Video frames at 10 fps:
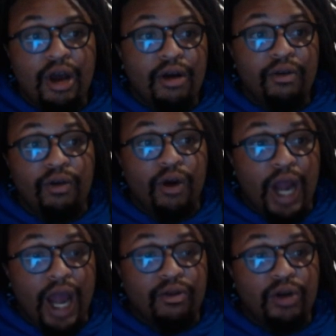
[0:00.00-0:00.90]

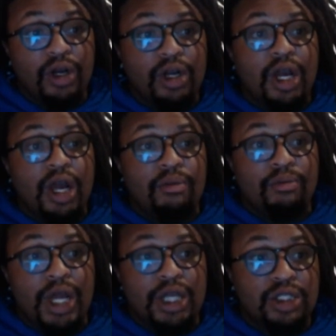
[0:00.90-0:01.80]
forever
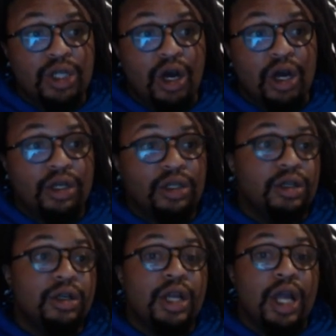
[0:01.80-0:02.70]
based on
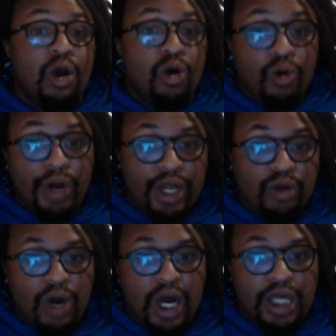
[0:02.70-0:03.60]
who he
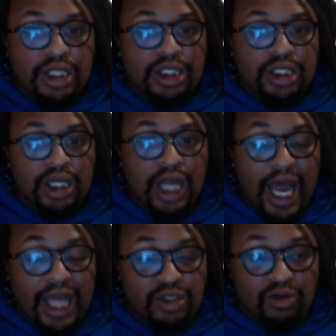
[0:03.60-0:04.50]
was
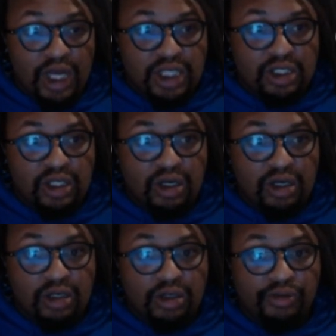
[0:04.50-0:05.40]
as a wrestler.
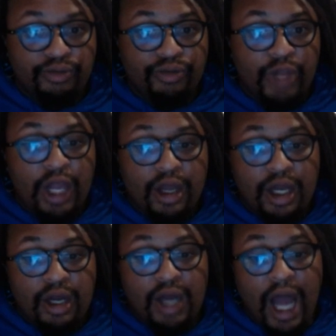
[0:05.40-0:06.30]

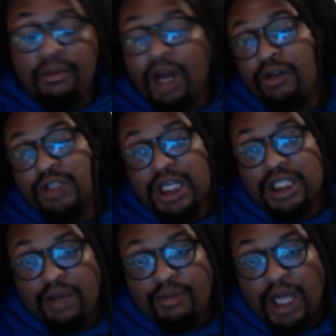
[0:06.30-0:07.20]
I'm not gonna say his
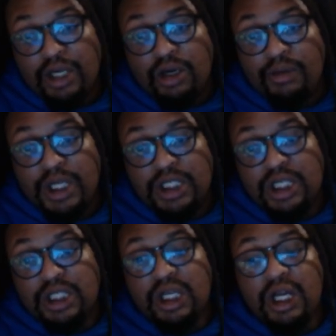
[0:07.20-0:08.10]
impact on the
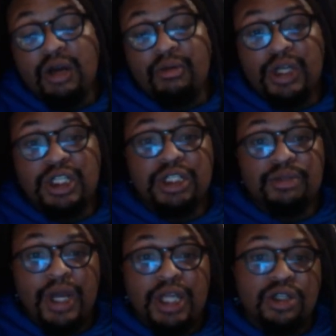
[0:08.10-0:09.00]
business, but just
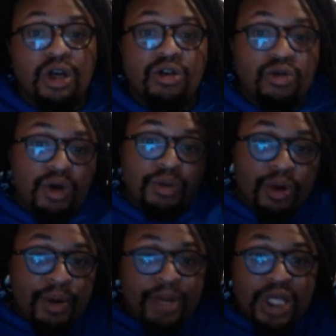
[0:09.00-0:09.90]
based on who
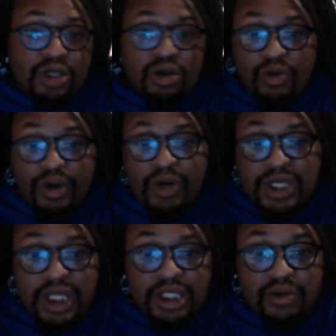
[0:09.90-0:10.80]
he was
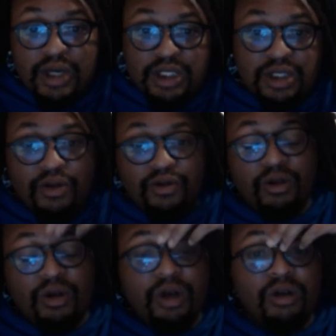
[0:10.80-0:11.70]
as a wrestler, for
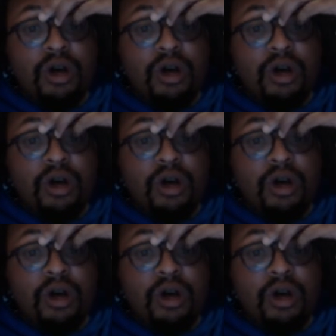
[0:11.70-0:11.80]
real.